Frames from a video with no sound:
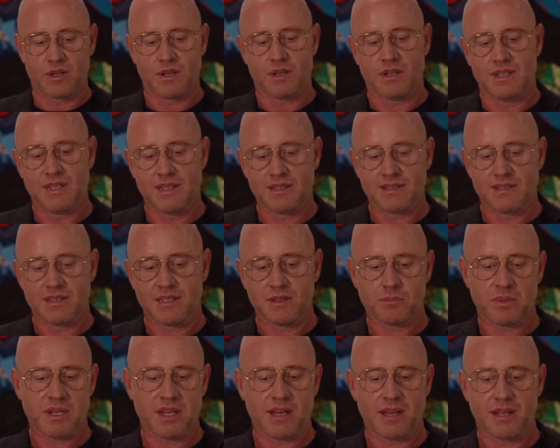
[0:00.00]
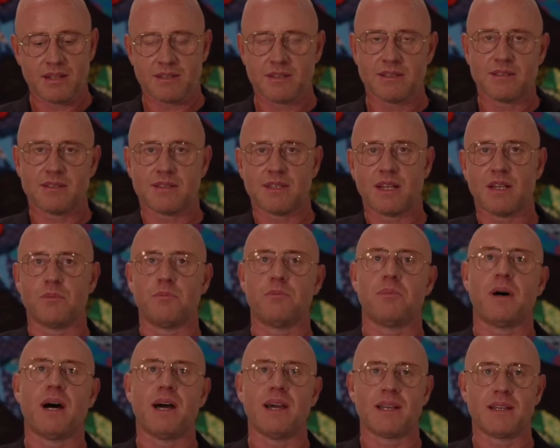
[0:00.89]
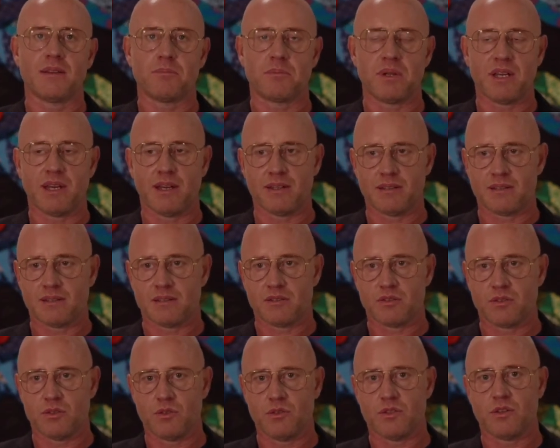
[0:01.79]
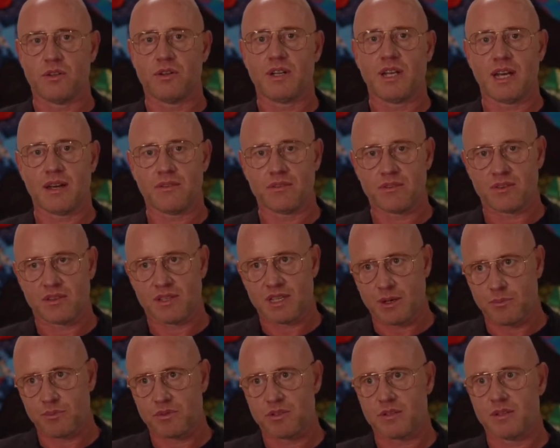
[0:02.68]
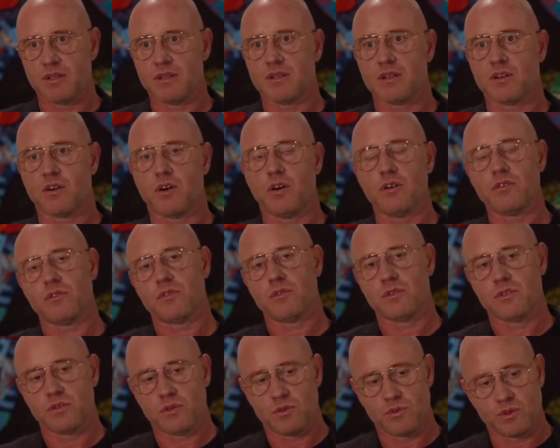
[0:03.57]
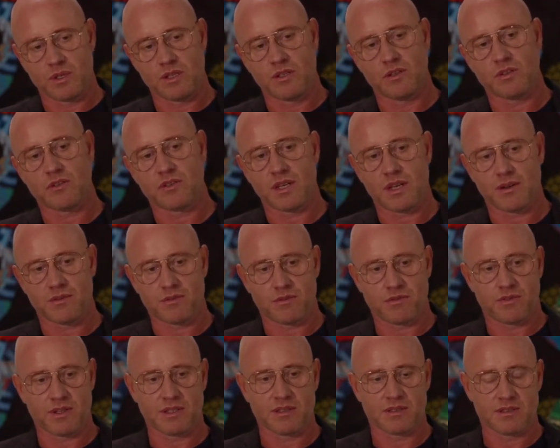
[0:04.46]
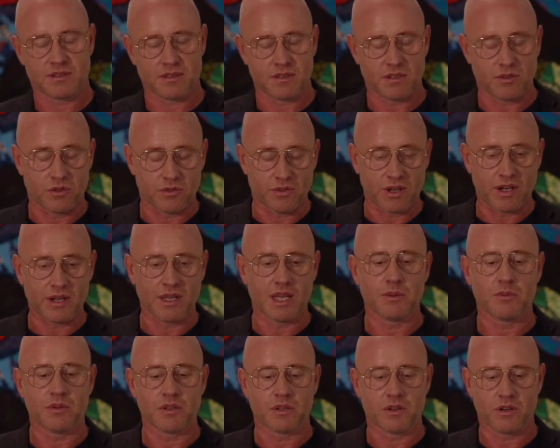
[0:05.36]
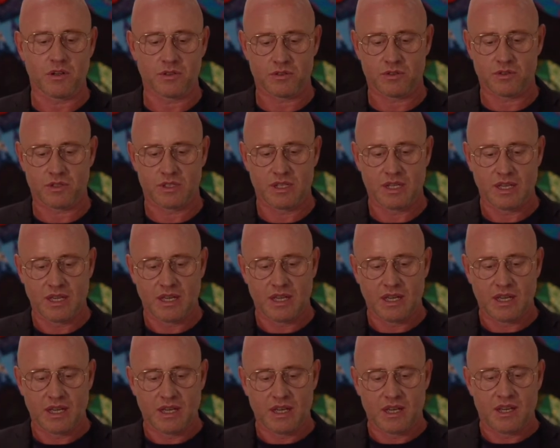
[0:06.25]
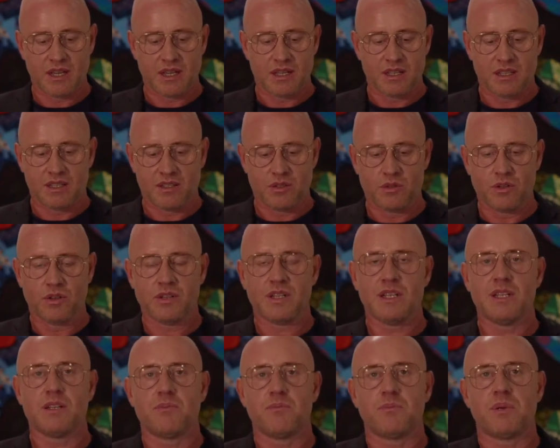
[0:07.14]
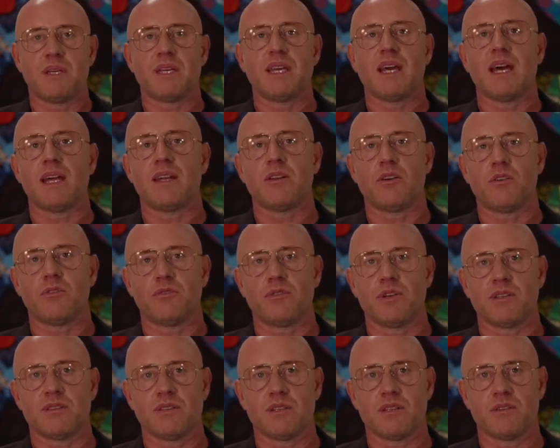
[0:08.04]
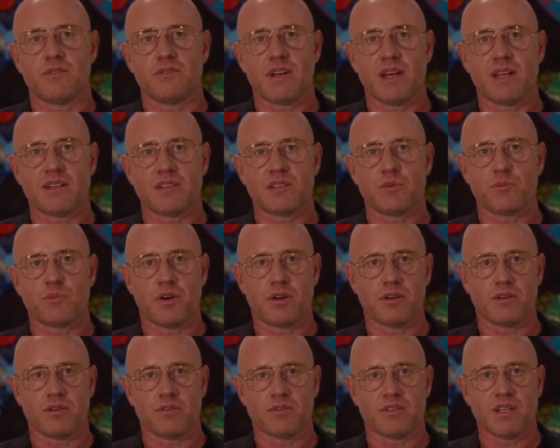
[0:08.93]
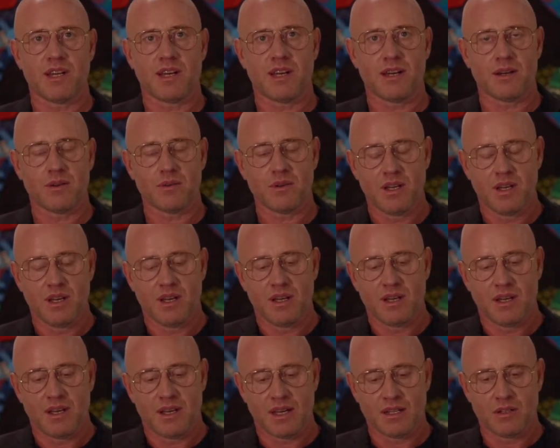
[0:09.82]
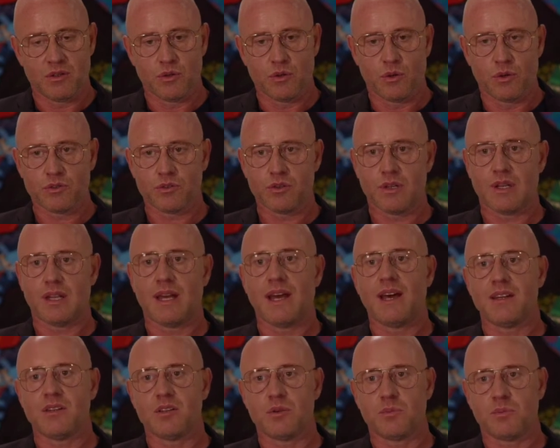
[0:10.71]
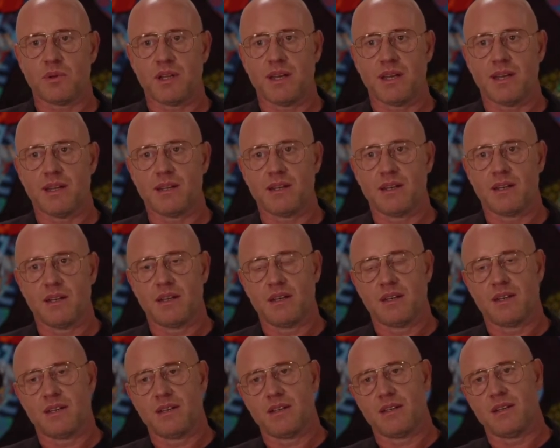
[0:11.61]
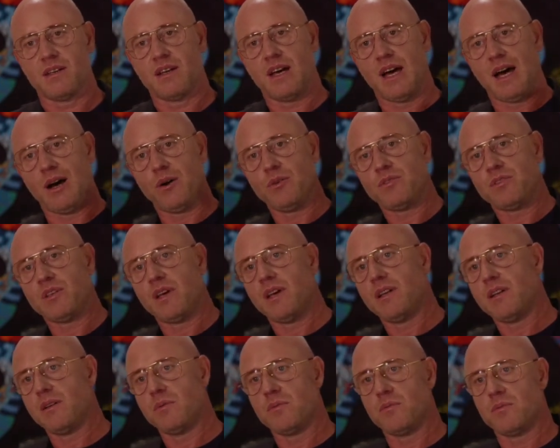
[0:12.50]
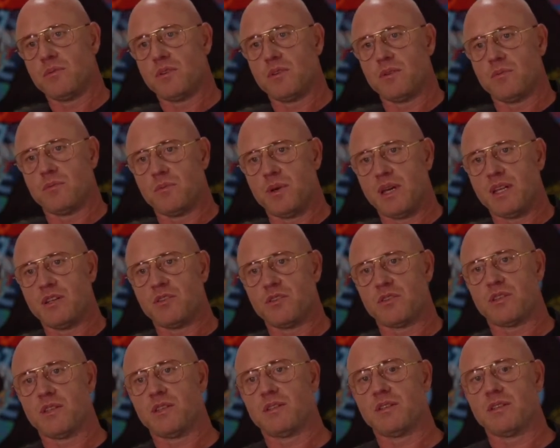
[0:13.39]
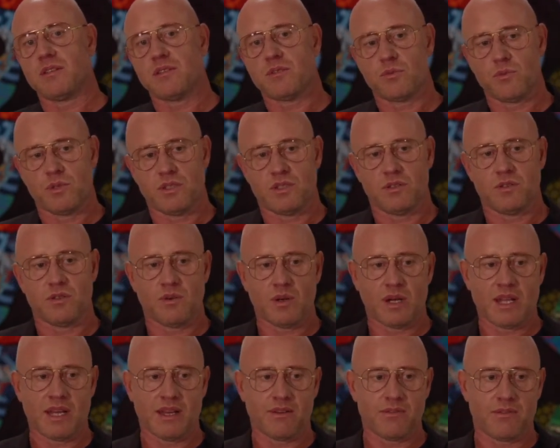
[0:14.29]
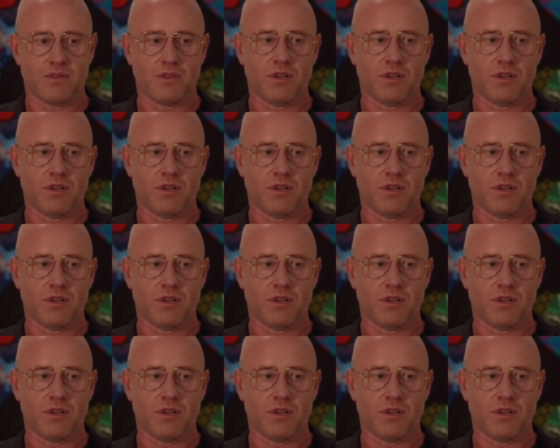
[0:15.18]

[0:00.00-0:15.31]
Leasing planes instead of buying planes, so you don't have capital cost, you will just have fixed or variable cost. You don't need a big head office in a fancy part of town, and you also land your plane outside the major cities, which you will have